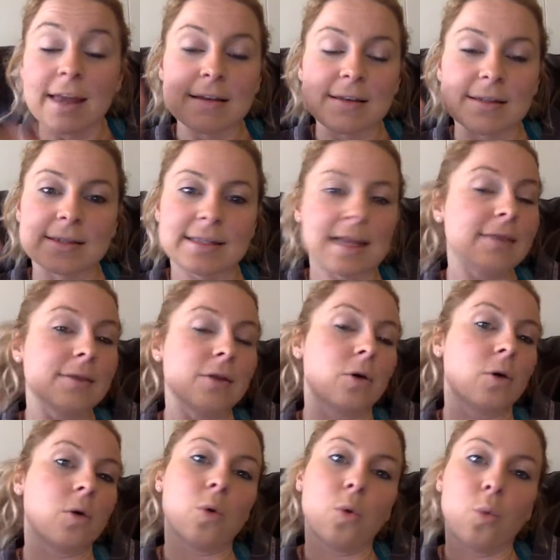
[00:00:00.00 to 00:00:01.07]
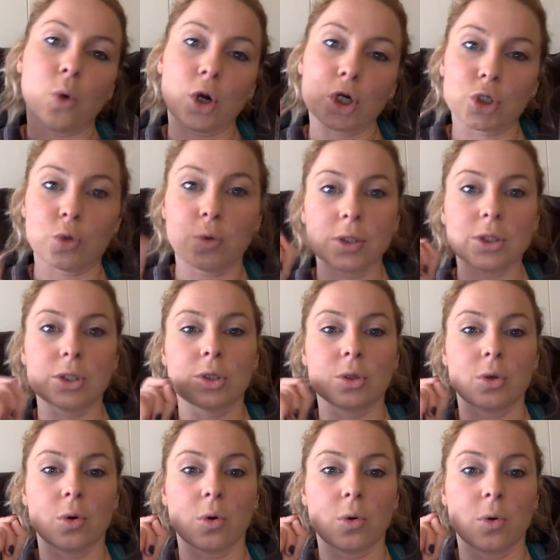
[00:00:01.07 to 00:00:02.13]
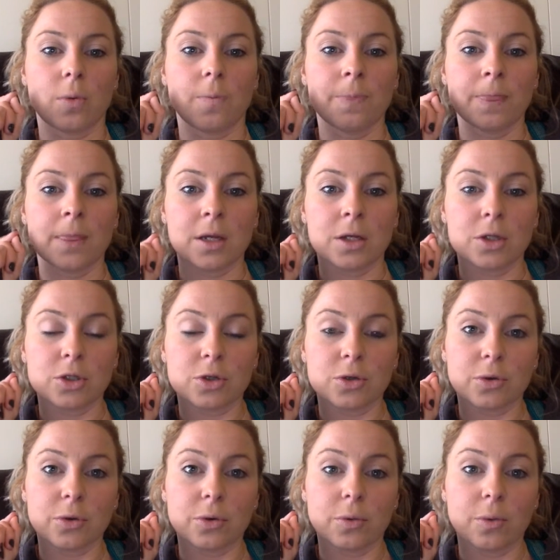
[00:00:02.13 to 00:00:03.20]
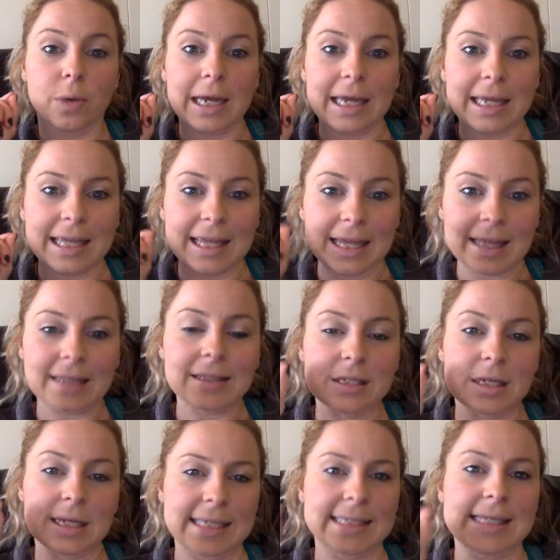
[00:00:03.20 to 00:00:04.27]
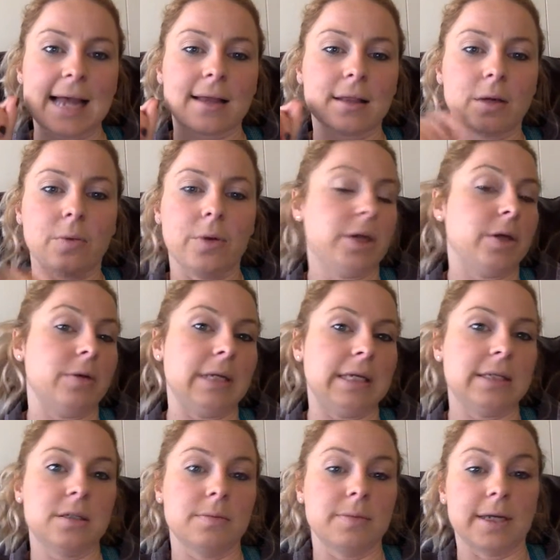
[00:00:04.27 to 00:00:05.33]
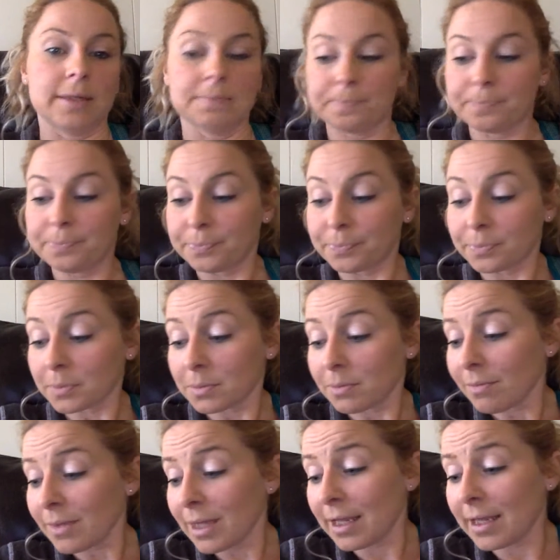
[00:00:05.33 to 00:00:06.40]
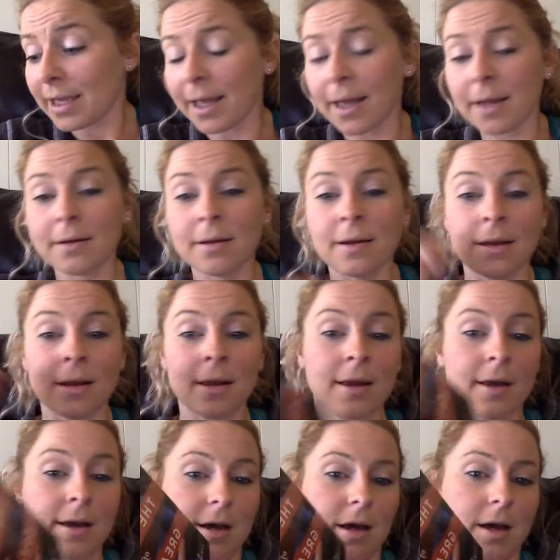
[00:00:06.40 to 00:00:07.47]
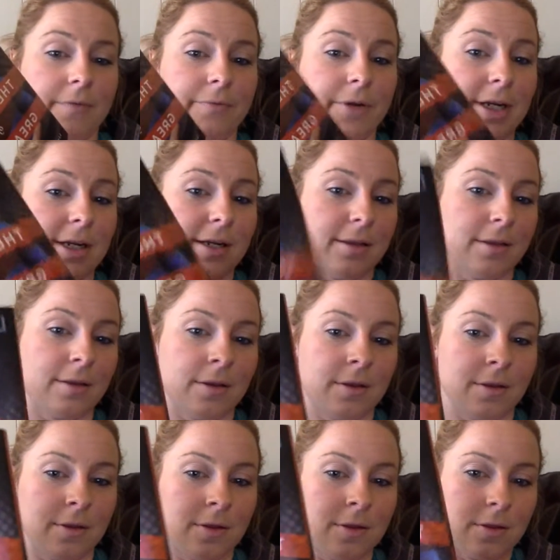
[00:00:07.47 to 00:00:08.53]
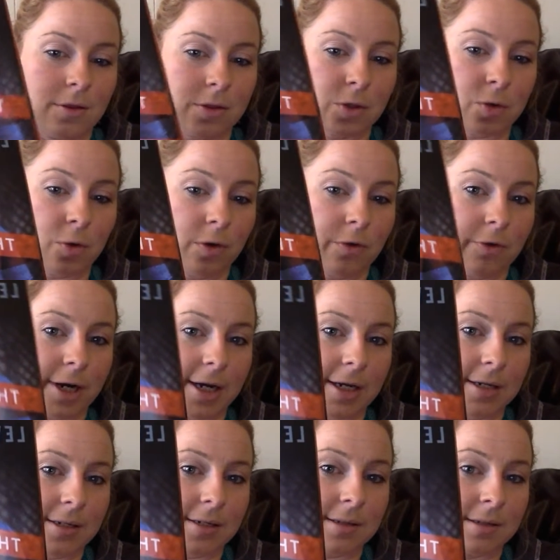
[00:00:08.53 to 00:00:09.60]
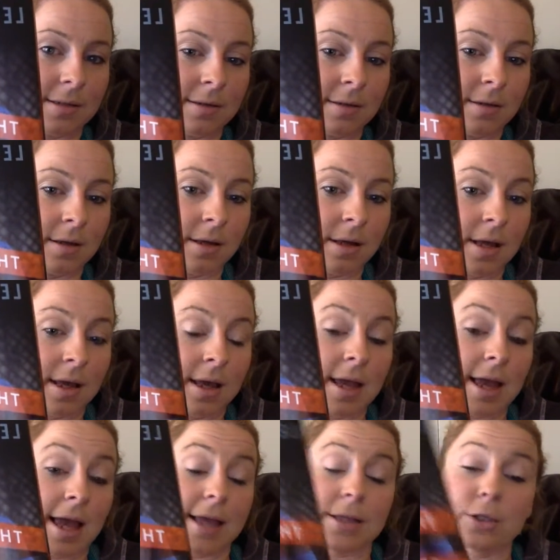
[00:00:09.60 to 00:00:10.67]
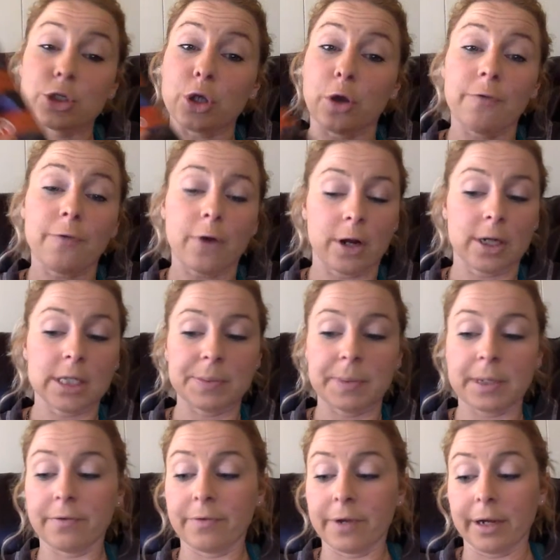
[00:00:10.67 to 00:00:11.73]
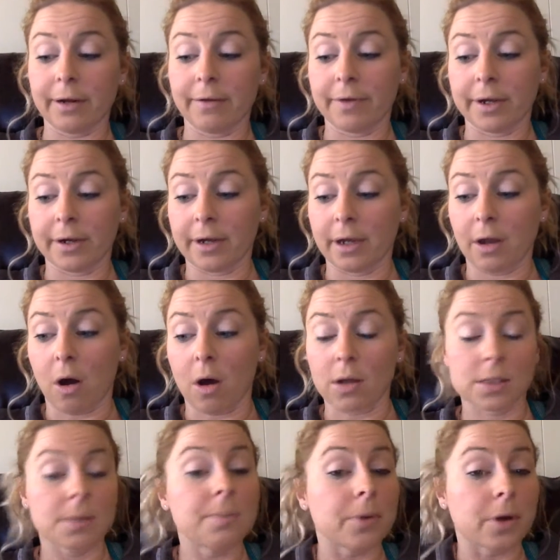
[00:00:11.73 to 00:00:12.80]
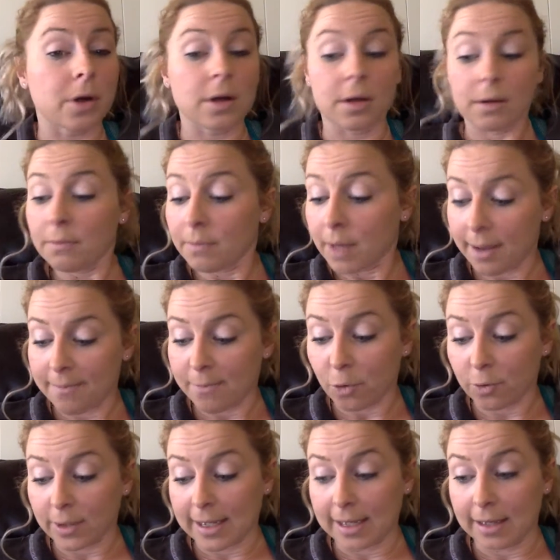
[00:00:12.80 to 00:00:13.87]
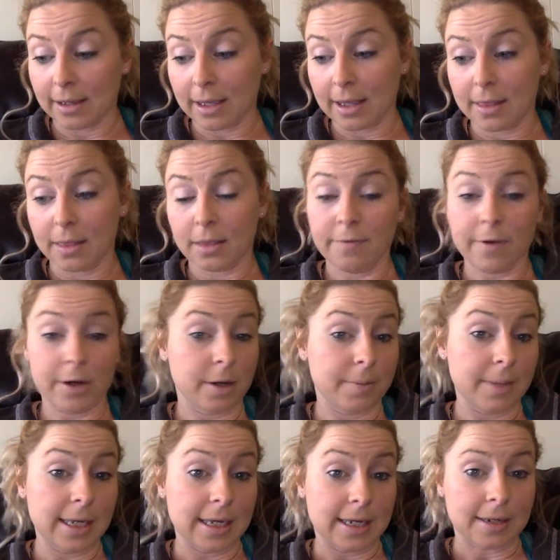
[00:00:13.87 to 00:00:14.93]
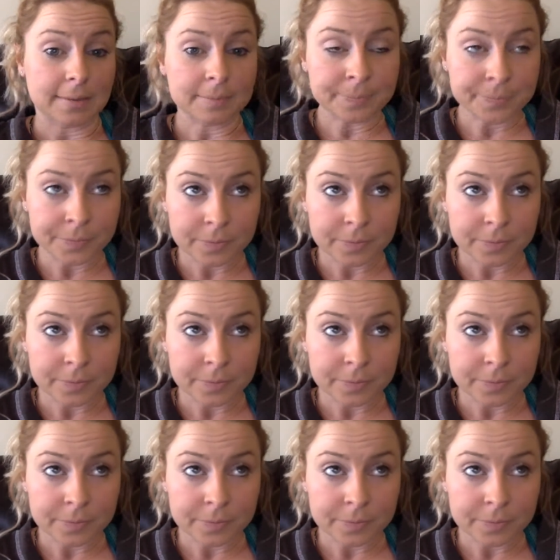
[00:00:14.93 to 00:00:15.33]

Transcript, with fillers: set the goal, work towards the goal to get to exactly where you need to be. Again, I'm reading The School of Greatness. And so far, it's been a very, very awesome book. I'm only in the very beginning.